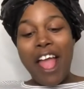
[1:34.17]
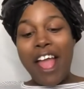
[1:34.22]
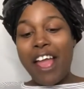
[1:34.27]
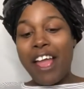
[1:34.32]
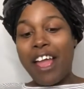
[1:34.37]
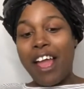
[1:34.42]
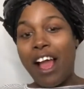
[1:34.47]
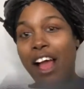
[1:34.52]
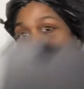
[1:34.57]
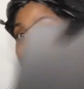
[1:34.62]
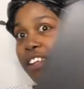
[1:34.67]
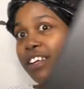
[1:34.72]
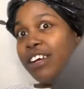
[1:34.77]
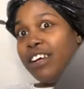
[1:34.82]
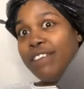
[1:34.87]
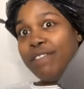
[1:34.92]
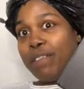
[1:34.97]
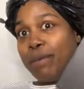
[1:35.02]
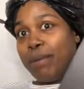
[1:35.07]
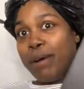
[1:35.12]
And I
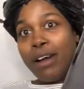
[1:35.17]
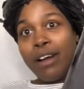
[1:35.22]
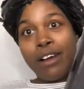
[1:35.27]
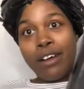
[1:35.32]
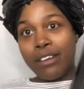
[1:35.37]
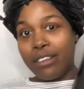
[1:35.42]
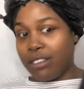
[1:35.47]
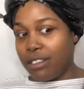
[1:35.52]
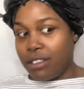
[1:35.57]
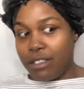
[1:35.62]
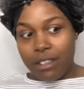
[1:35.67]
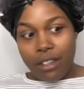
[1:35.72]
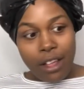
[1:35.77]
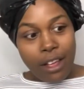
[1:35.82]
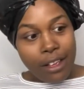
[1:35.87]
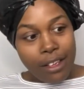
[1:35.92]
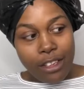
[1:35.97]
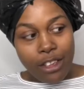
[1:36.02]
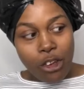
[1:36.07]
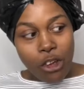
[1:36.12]
love the box.
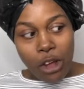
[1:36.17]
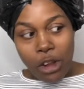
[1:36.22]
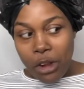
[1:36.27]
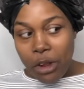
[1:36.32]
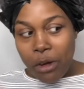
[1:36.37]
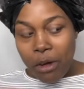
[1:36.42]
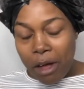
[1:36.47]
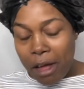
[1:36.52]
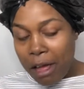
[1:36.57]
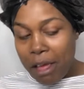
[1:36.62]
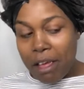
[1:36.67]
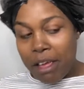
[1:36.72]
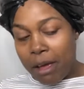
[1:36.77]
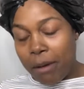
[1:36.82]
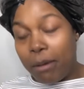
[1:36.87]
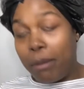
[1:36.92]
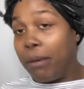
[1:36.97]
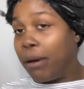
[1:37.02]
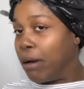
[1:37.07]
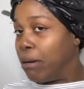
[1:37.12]
Like, y'all know how I
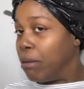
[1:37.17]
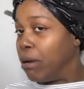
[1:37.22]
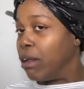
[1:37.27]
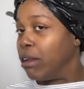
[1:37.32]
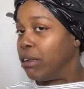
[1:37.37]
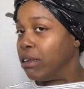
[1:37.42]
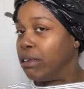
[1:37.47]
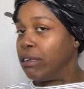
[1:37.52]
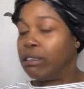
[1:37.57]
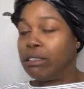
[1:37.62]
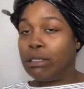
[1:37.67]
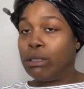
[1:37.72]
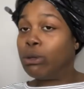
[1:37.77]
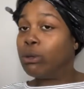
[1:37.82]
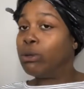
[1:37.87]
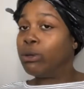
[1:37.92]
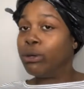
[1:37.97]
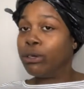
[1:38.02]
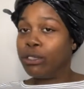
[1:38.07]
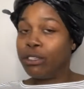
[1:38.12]
am about I love
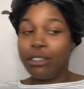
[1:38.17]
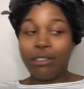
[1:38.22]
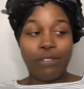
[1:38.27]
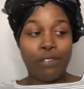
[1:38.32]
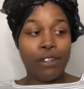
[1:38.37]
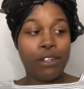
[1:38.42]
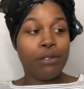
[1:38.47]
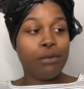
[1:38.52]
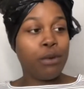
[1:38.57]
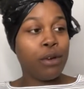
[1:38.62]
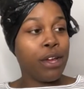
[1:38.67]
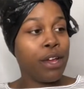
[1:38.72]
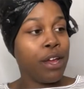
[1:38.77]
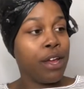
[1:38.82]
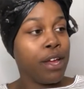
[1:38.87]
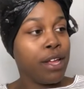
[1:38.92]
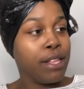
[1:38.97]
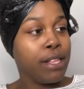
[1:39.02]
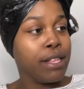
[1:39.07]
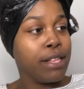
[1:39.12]
storage for the
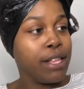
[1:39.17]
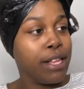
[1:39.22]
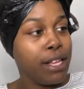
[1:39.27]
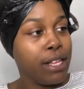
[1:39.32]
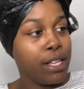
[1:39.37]
wigs.